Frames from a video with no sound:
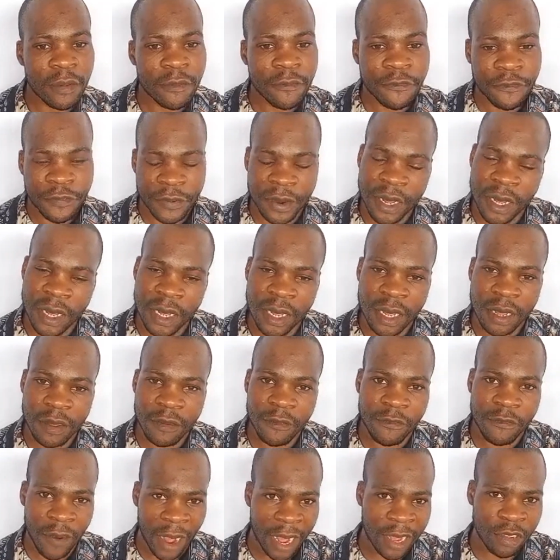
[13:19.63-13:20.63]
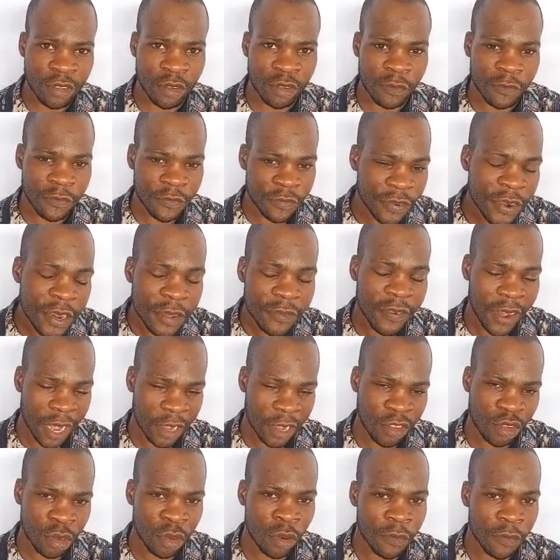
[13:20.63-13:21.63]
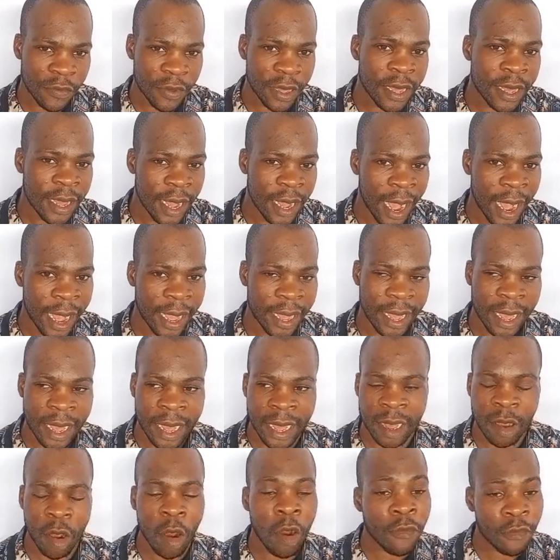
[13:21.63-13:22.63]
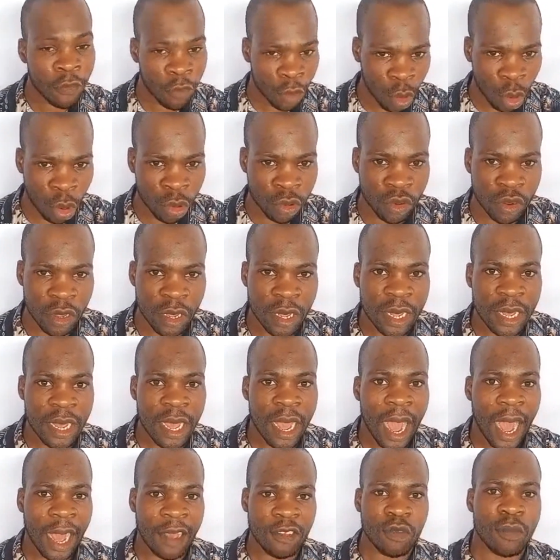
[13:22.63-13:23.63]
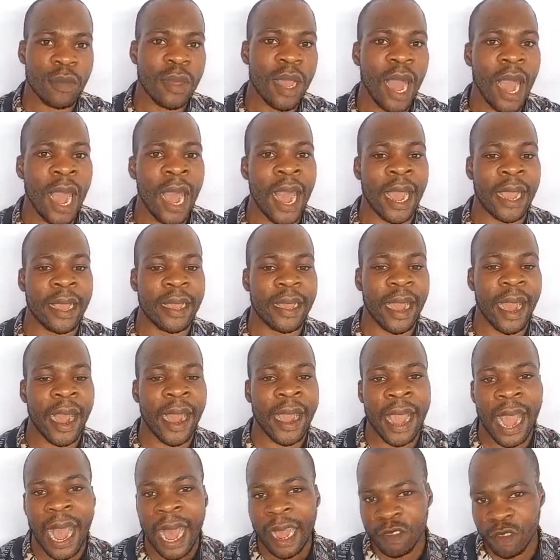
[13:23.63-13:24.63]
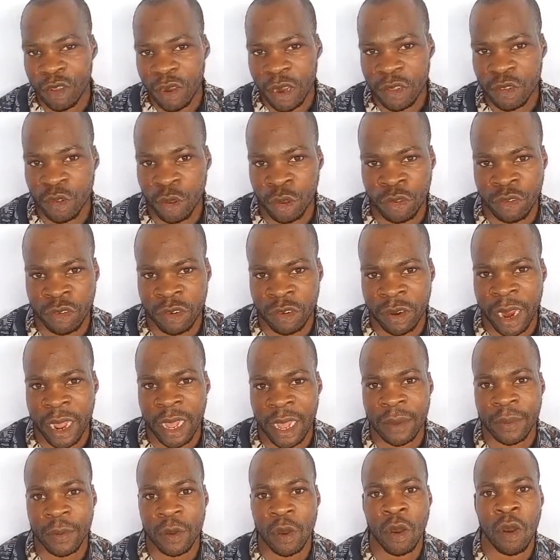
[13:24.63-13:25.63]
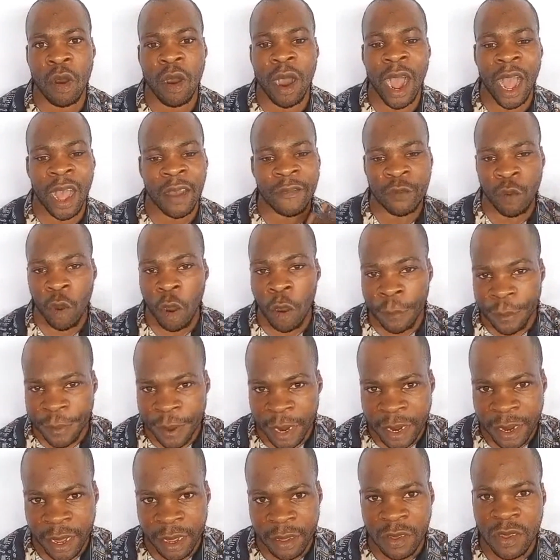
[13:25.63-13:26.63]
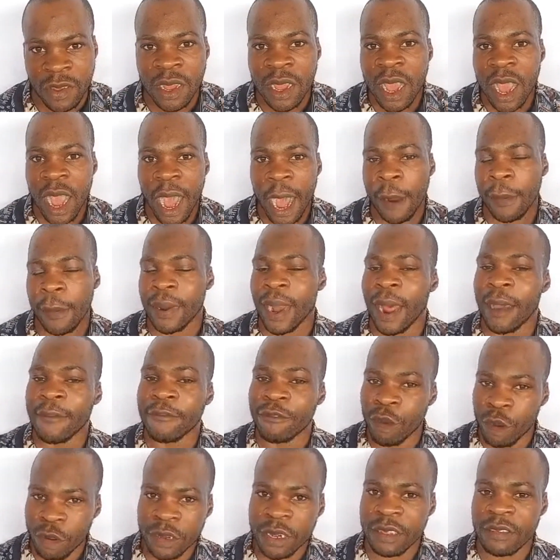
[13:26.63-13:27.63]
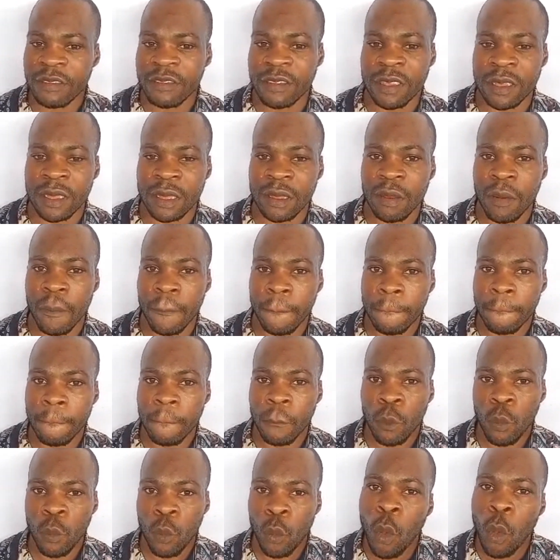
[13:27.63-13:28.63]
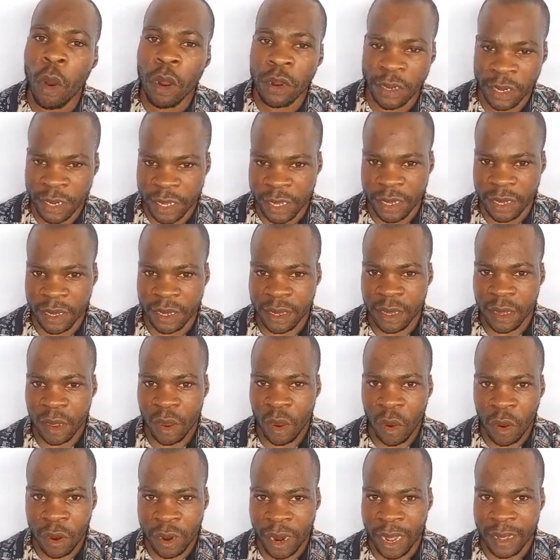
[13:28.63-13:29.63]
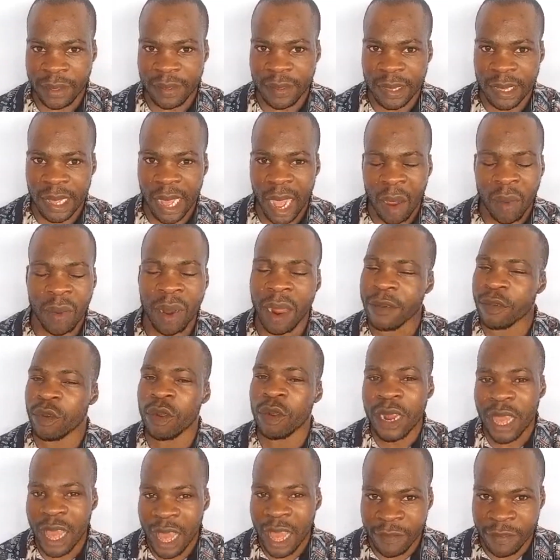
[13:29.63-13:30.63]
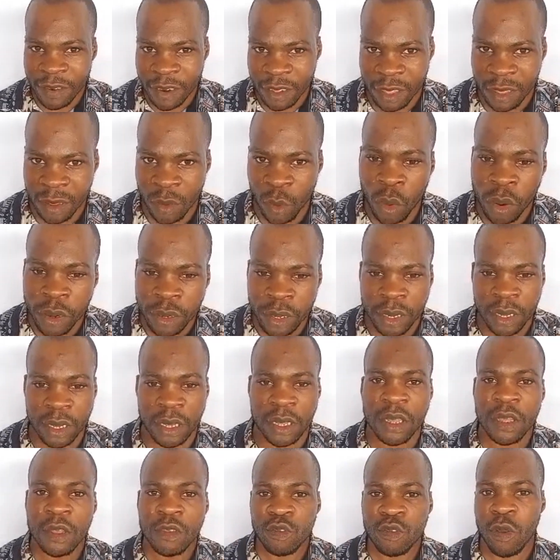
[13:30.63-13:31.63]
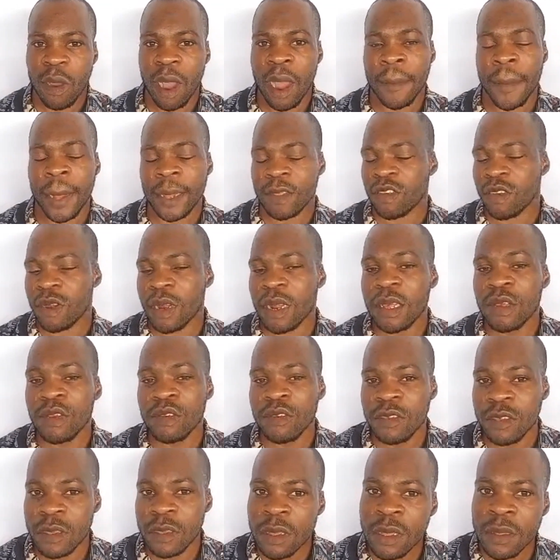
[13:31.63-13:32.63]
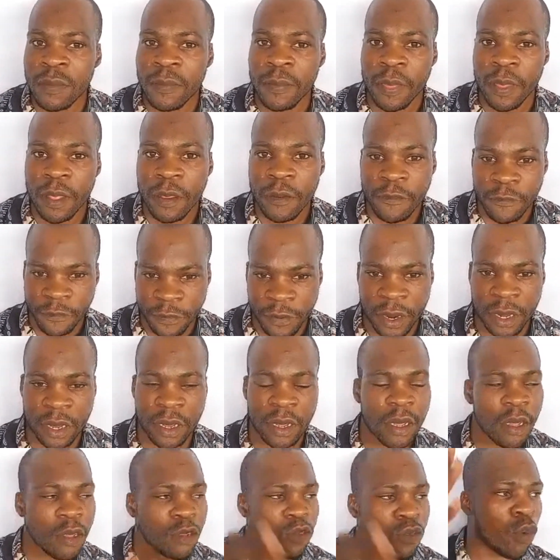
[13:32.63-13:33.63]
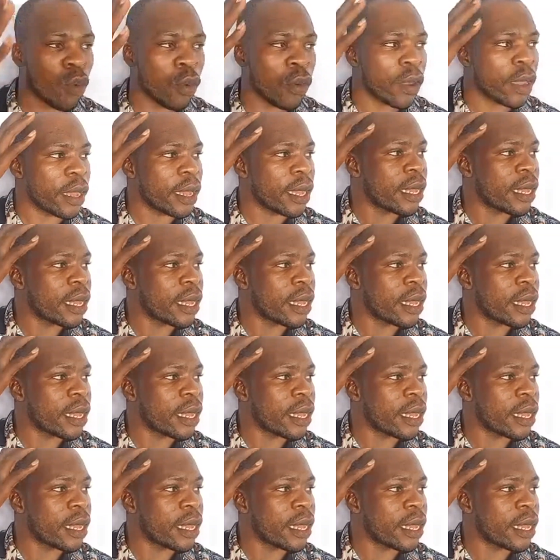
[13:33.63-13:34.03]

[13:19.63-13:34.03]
free version of AI of Claude. Assuming I actually subscribe or I have upgraded, I will have done this thing one day. All right, I will have done everything one day. So I'm actually using free. So